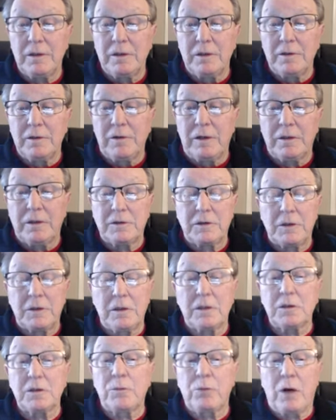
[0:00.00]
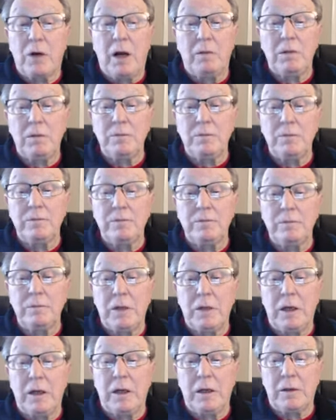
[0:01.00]
there's there's a problem.
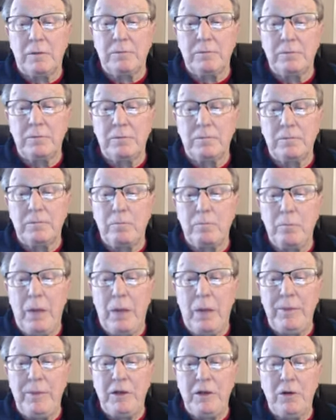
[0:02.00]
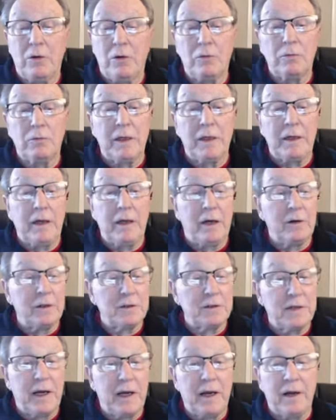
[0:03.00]
Um, maybe you don't really
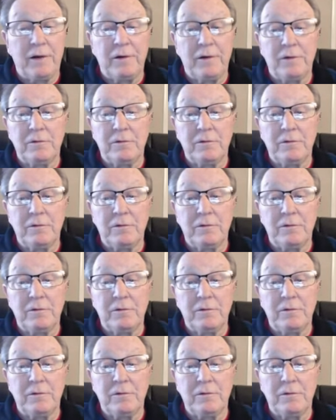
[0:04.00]
understand